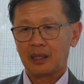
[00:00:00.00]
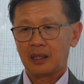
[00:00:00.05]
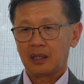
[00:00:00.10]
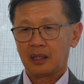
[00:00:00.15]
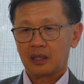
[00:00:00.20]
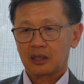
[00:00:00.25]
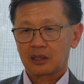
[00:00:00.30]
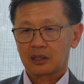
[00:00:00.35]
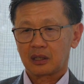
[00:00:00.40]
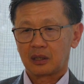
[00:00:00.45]

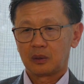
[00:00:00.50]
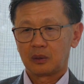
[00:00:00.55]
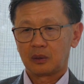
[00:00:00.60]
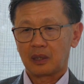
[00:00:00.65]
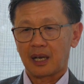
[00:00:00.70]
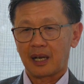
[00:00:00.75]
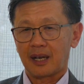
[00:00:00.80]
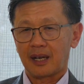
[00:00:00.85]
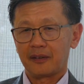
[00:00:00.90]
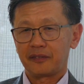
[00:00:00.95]
So
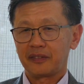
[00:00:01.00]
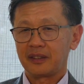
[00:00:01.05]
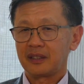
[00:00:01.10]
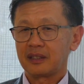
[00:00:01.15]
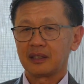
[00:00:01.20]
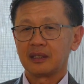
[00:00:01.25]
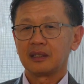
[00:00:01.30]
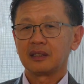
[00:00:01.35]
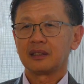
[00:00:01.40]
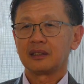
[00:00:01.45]
I think
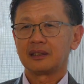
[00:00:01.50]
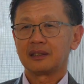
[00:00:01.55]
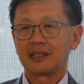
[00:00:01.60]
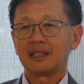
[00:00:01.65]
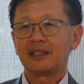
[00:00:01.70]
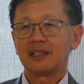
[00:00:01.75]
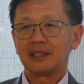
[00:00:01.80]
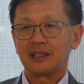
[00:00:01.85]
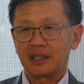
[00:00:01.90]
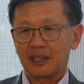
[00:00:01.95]

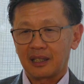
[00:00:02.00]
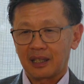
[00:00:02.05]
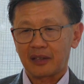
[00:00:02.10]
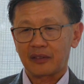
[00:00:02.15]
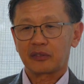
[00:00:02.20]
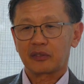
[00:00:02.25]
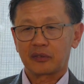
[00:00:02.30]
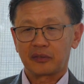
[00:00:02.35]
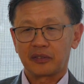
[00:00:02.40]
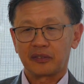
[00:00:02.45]
then
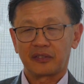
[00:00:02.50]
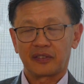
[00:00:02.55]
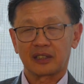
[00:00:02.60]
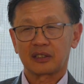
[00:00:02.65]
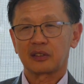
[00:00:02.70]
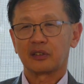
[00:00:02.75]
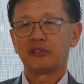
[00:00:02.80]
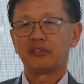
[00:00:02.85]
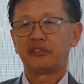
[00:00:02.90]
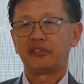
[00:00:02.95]
left with us
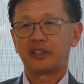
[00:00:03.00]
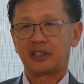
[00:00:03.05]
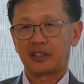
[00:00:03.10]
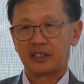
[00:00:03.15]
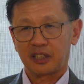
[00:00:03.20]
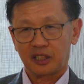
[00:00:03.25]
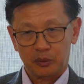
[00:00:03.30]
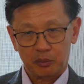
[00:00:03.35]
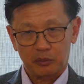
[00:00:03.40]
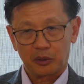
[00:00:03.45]
a very
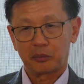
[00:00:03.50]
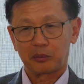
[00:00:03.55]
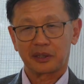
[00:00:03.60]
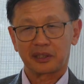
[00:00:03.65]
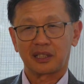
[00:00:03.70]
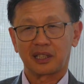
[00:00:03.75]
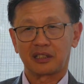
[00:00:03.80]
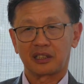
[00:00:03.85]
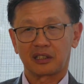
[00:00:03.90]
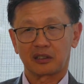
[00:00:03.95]
small
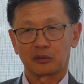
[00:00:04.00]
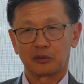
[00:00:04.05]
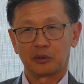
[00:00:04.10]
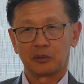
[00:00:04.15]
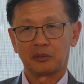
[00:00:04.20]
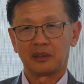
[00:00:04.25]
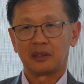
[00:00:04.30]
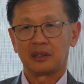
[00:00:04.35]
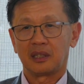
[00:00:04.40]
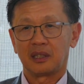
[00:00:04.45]
percentage of
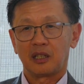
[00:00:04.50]
women,